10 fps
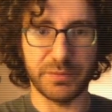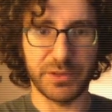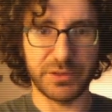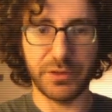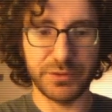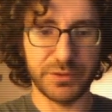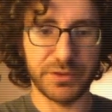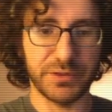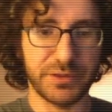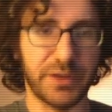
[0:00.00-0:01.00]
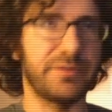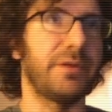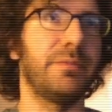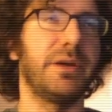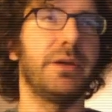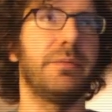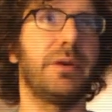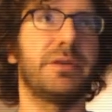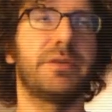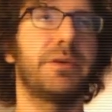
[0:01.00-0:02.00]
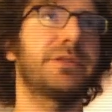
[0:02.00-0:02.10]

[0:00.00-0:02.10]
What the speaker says: disclosures and stuff in a bit, but to us,